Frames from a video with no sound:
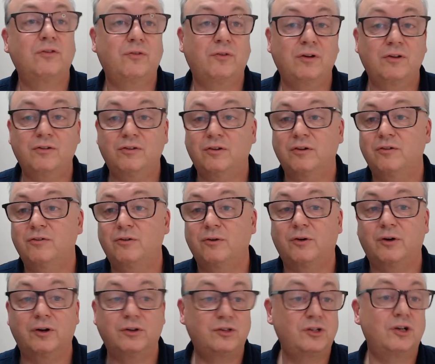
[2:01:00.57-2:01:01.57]
instance,
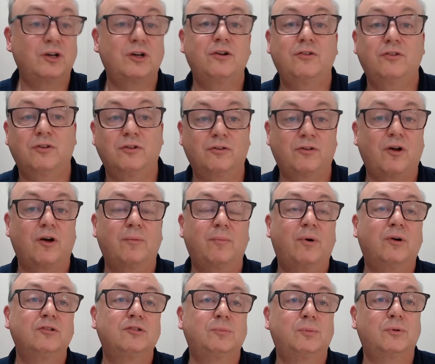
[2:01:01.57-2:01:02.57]
or a church that's got
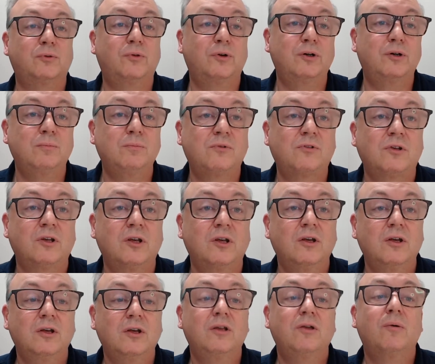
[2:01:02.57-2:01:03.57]
multiple rooms,
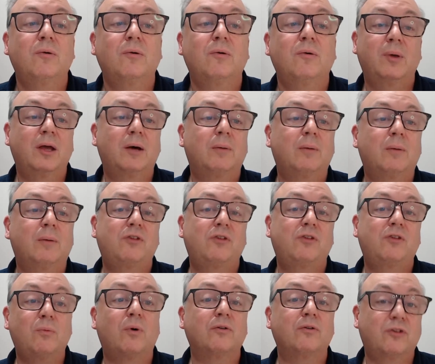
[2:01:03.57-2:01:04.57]
you want to be able to see
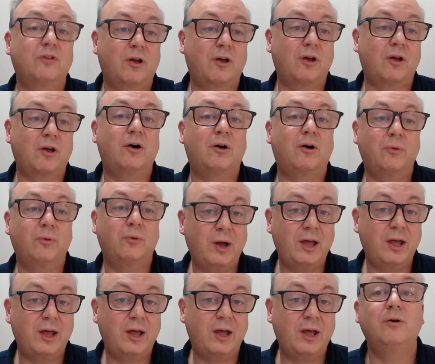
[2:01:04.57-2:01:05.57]
what's going on
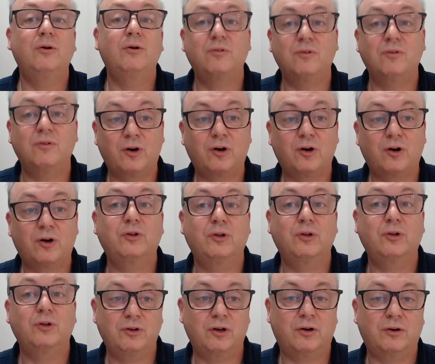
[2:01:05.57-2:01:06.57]
when, who's involved,
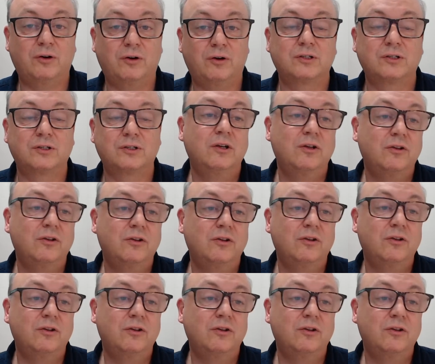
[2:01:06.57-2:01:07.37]
who's not. So